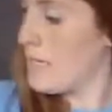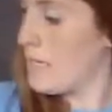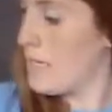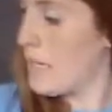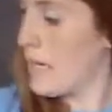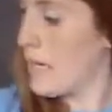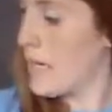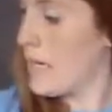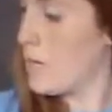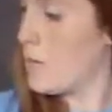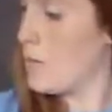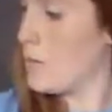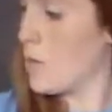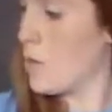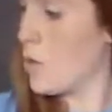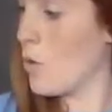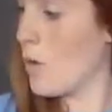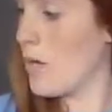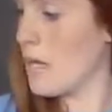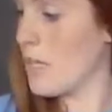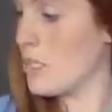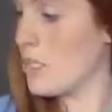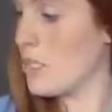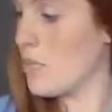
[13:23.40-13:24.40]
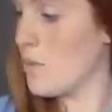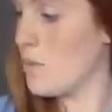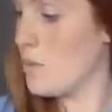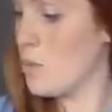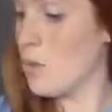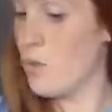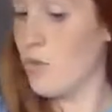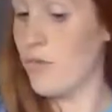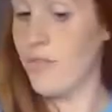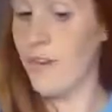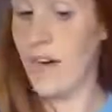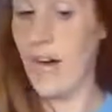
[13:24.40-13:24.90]
Now we're going to
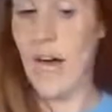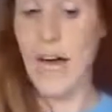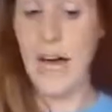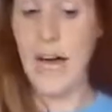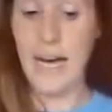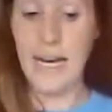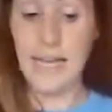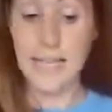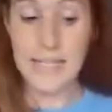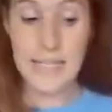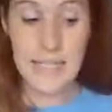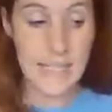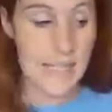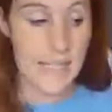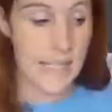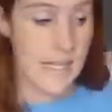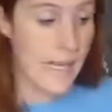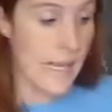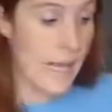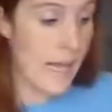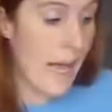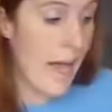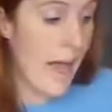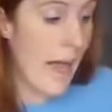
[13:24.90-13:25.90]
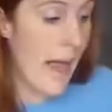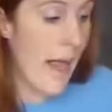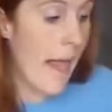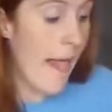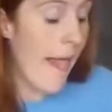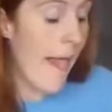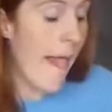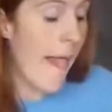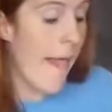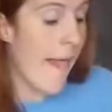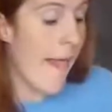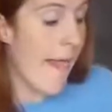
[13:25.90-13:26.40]
move on
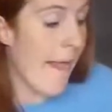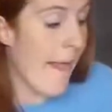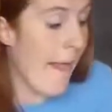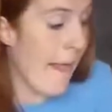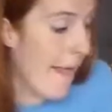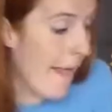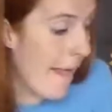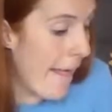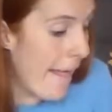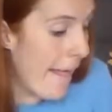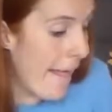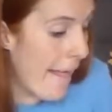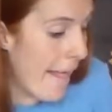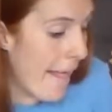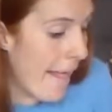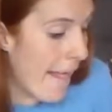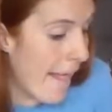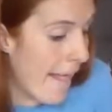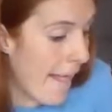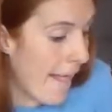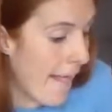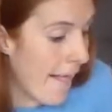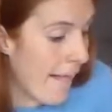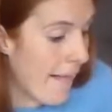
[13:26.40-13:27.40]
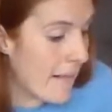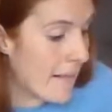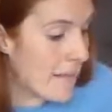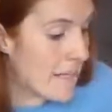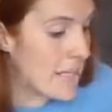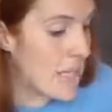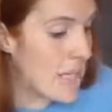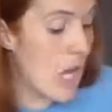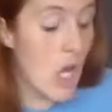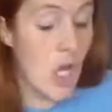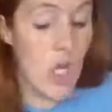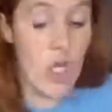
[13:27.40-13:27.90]

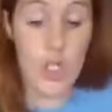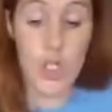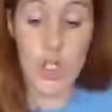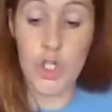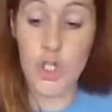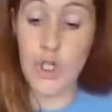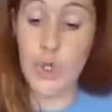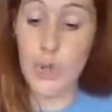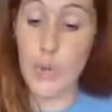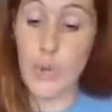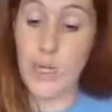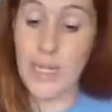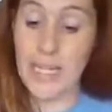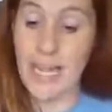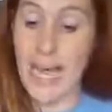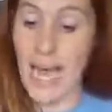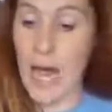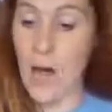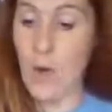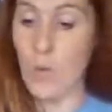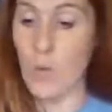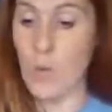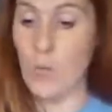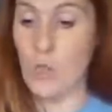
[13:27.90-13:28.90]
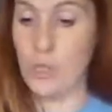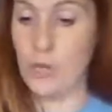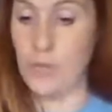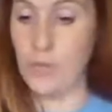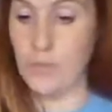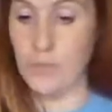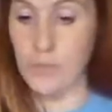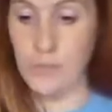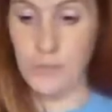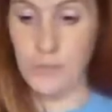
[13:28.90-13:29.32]
and do an owl.